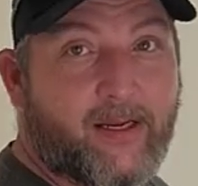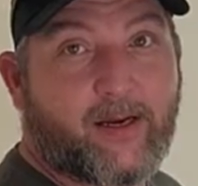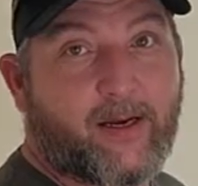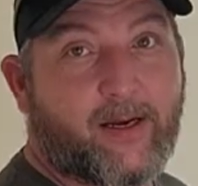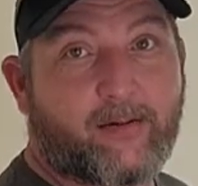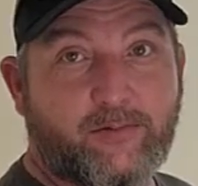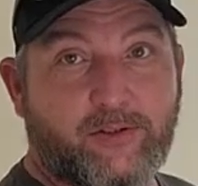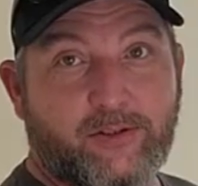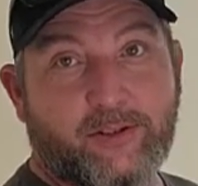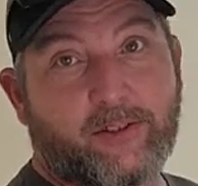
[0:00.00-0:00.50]

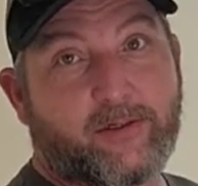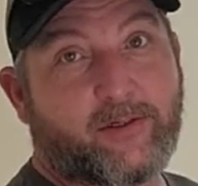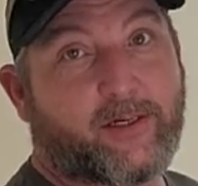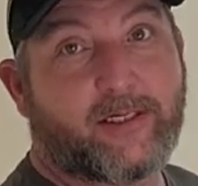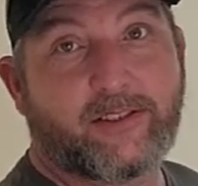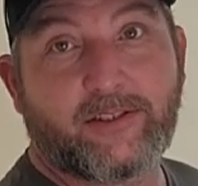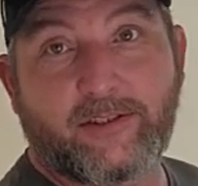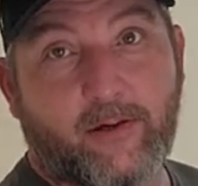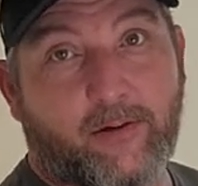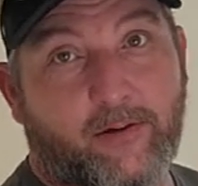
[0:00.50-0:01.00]
I'm just gonna
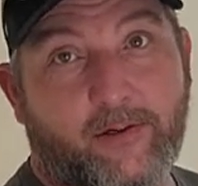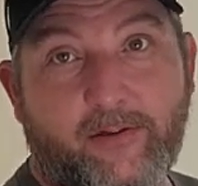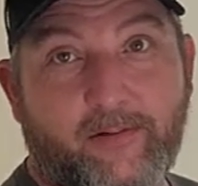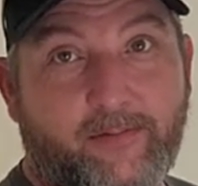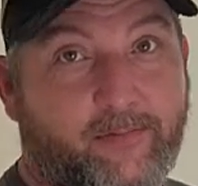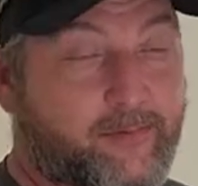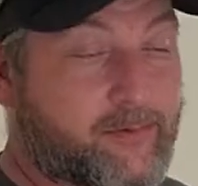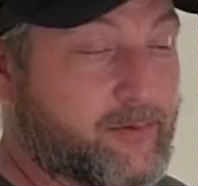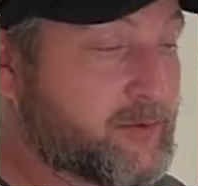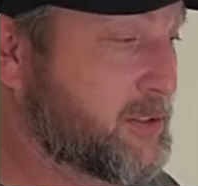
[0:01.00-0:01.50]
get started.
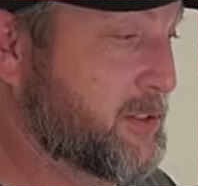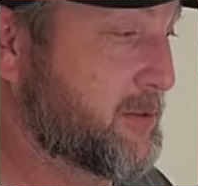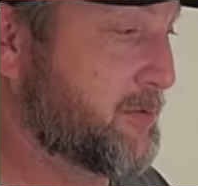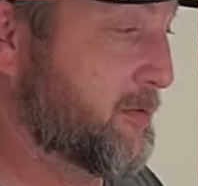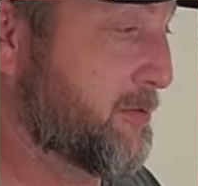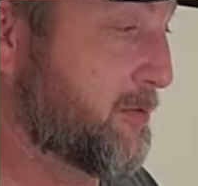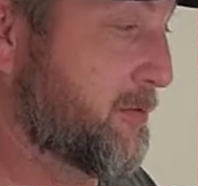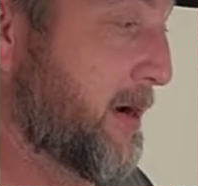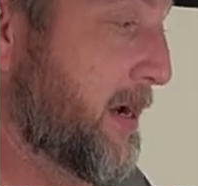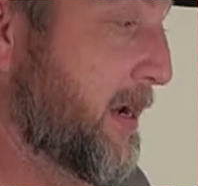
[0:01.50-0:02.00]
We'll see
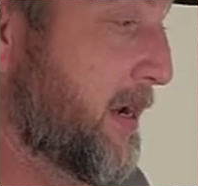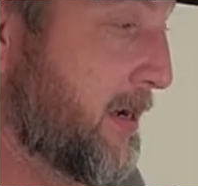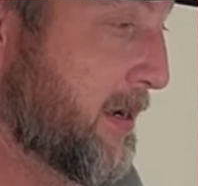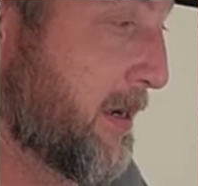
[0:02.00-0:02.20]
where